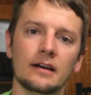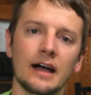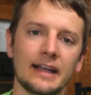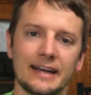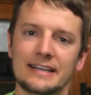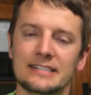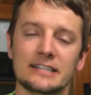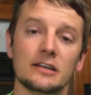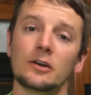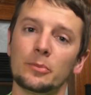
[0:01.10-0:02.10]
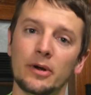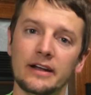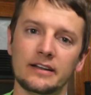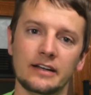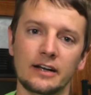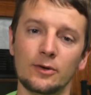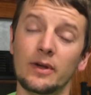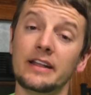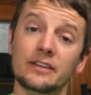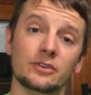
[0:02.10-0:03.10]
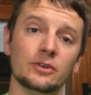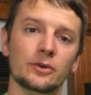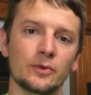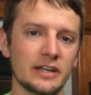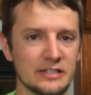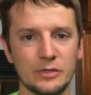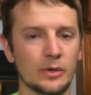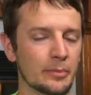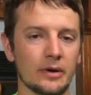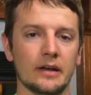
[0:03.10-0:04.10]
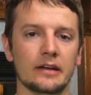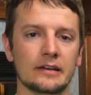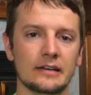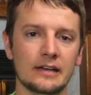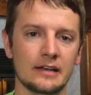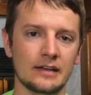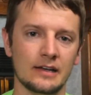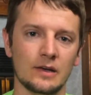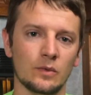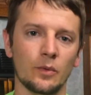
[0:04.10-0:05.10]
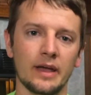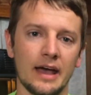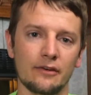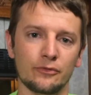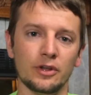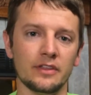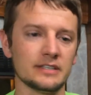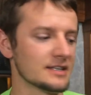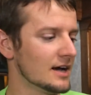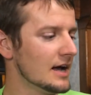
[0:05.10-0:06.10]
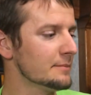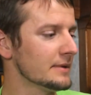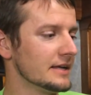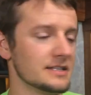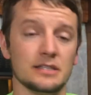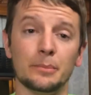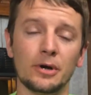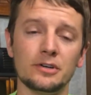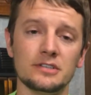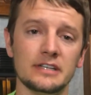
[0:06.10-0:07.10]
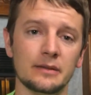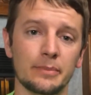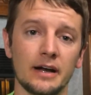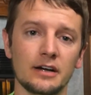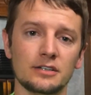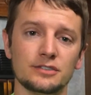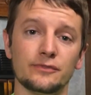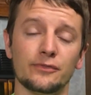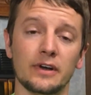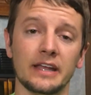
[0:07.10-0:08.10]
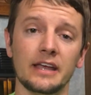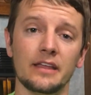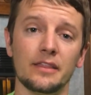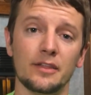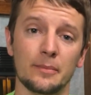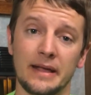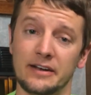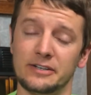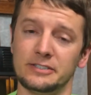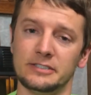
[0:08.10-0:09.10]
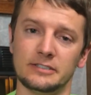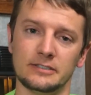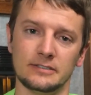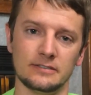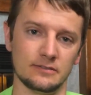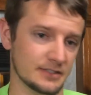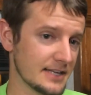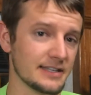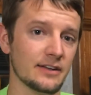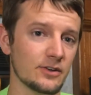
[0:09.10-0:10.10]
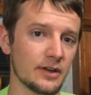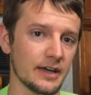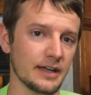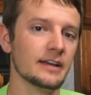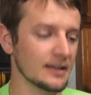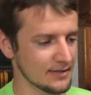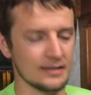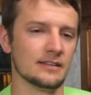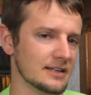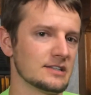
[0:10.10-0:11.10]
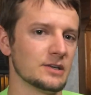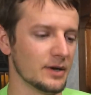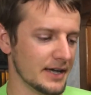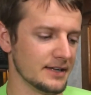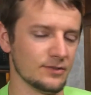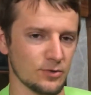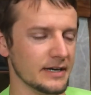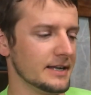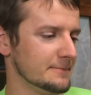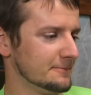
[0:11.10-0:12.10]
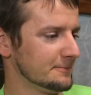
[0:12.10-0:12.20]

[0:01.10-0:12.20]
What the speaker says: Hi guys, it's Uncle Brandon here, ready to read you a book. What we have for you this time is the Berenstain Bears Forget Their Manners. Does that sound okay? Let's go ahead and read it.